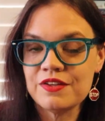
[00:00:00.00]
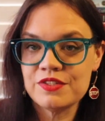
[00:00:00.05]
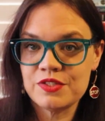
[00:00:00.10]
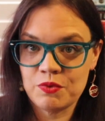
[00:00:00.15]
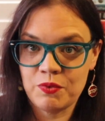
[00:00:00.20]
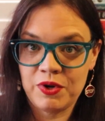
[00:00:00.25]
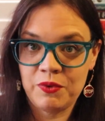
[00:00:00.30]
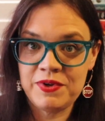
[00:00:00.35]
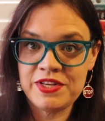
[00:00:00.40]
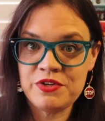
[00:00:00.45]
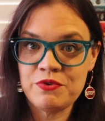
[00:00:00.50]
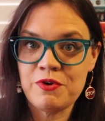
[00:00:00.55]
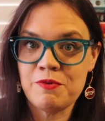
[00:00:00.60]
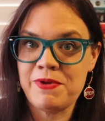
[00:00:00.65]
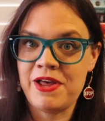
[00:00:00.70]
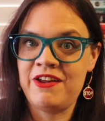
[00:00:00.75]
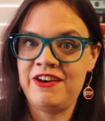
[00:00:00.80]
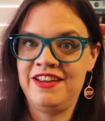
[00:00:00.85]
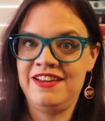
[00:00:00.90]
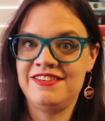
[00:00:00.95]
So, what do we do
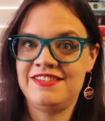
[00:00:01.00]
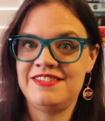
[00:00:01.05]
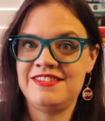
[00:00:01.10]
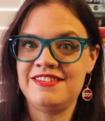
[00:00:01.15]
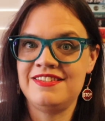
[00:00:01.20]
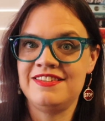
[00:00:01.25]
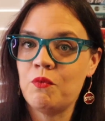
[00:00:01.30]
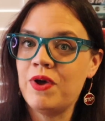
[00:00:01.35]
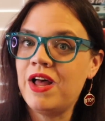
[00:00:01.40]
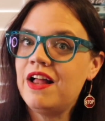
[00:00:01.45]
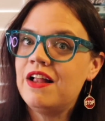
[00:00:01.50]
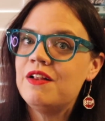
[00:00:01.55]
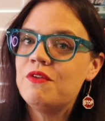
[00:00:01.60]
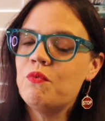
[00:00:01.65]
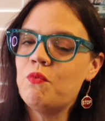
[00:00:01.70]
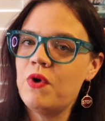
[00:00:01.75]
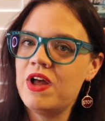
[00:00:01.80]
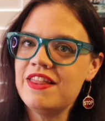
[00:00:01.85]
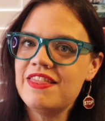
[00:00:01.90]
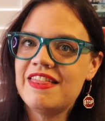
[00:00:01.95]
about it? Well,
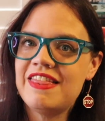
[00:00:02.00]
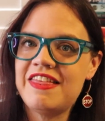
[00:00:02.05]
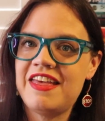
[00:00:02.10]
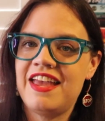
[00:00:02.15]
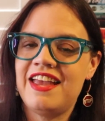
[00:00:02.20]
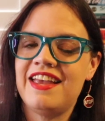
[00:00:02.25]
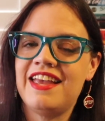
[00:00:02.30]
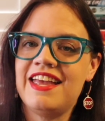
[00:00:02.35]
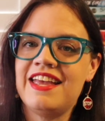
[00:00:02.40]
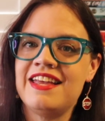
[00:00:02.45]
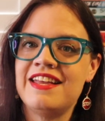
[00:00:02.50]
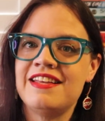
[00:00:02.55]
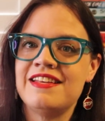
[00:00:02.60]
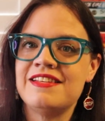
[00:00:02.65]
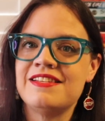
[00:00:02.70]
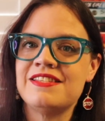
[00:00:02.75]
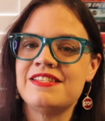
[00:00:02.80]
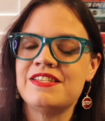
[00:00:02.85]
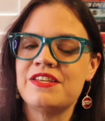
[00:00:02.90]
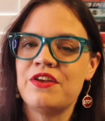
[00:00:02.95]
one thing
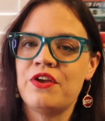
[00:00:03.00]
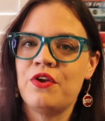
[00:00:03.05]
is